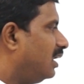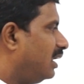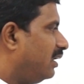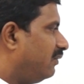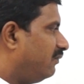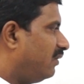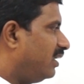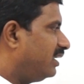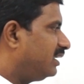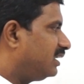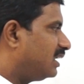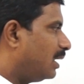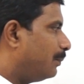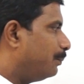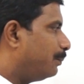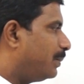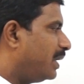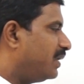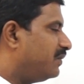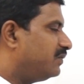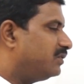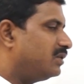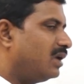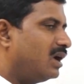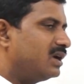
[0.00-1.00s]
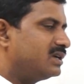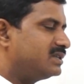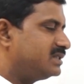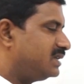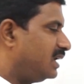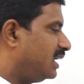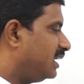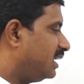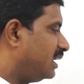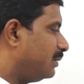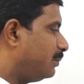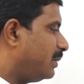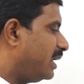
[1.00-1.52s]
When compared with
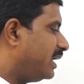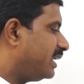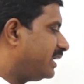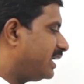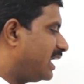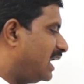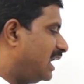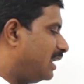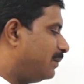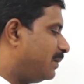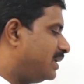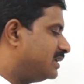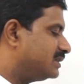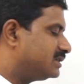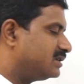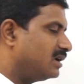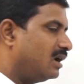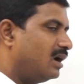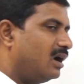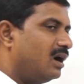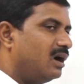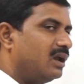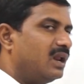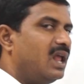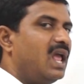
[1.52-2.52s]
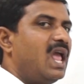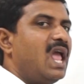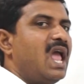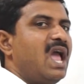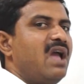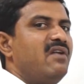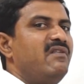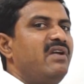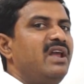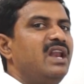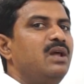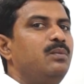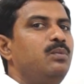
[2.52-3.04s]
oxygen, remaining elements are
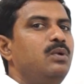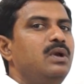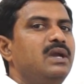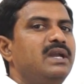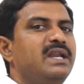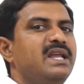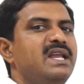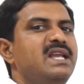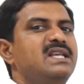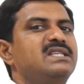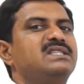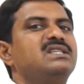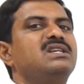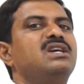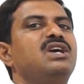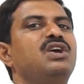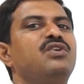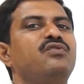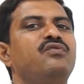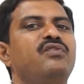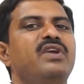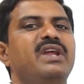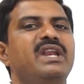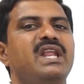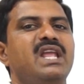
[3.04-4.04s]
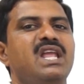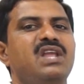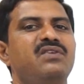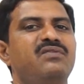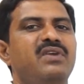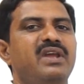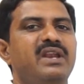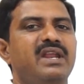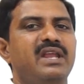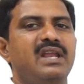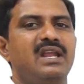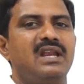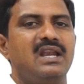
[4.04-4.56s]
availability is
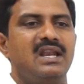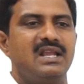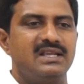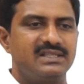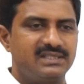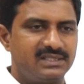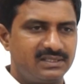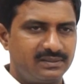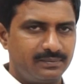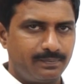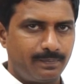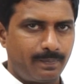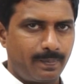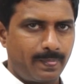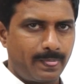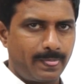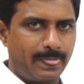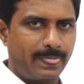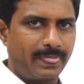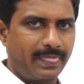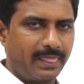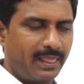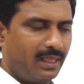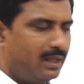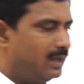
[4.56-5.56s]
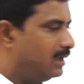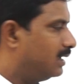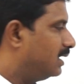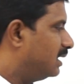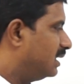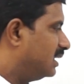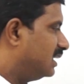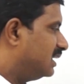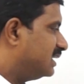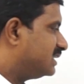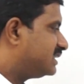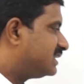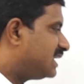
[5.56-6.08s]
very less.
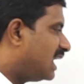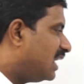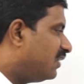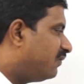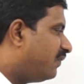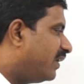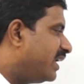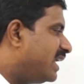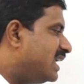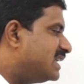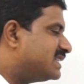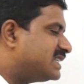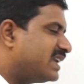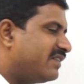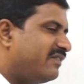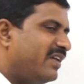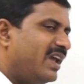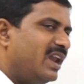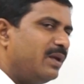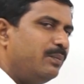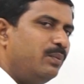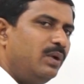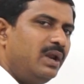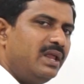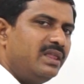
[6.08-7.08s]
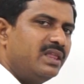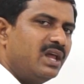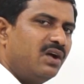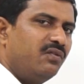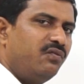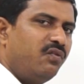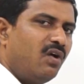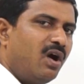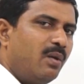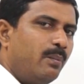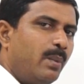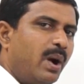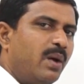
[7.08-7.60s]
Sulfur is available in the
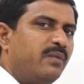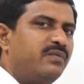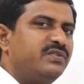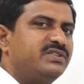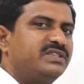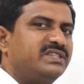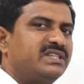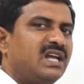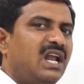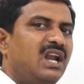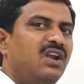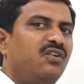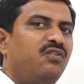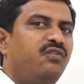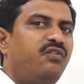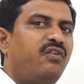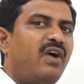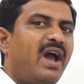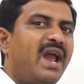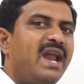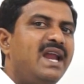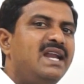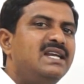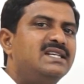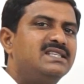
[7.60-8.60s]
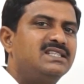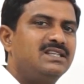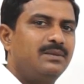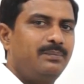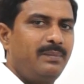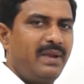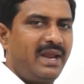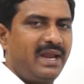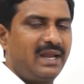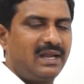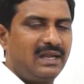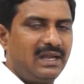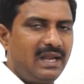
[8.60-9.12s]
form of sulfides
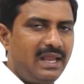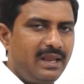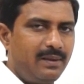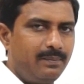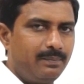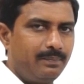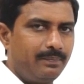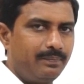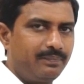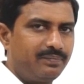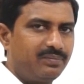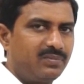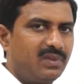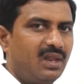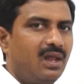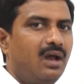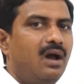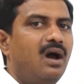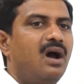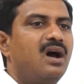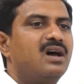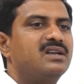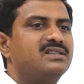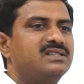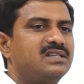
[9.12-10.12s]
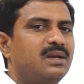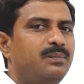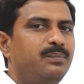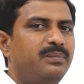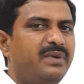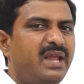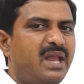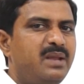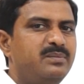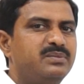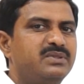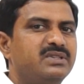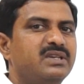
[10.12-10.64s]
mainly, or
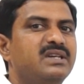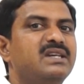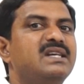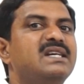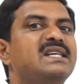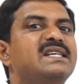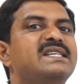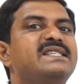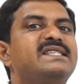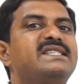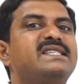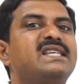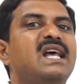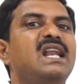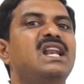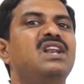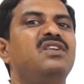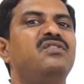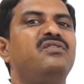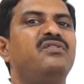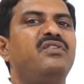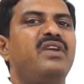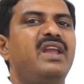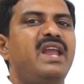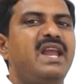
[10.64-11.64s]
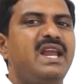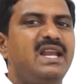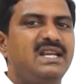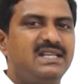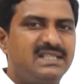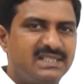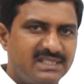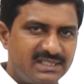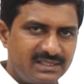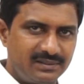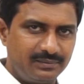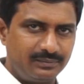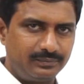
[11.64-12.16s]
sometimes
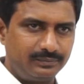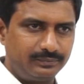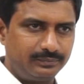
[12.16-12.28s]
sulfates.